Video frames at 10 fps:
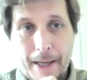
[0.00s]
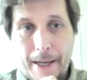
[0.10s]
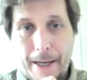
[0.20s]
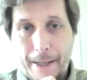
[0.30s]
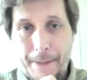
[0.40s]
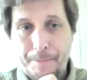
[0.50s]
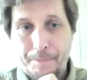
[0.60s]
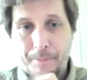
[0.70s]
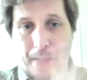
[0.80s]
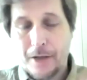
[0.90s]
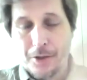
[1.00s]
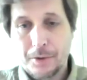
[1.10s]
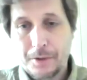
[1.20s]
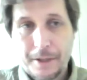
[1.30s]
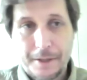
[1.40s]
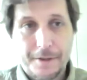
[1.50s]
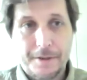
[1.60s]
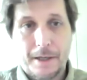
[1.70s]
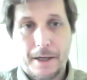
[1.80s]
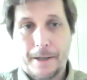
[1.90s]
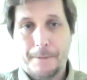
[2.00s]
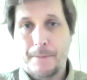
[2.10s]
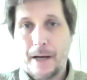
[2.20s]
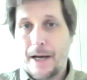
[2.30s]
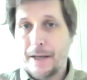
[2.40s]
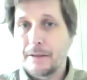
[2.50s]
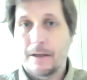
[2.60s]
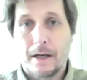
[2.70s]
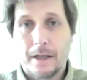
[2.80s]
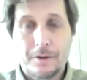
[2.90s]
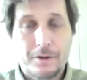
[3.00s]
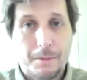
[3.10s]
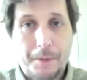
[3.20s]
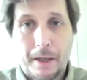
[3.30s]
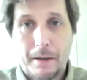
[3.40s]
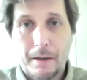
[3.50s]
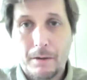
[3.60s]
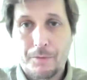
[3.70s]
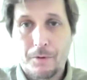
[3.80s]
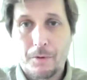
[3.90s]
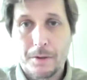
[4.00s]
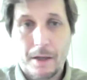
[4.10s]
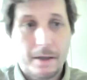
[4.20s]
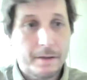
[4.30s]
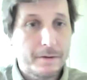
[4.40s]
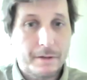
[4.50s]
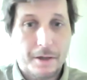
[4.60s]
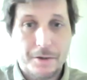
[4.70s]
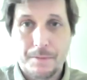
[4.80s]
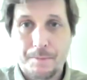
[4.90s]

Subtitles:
I told you this, and I stop here and look forward to Eric's discussion.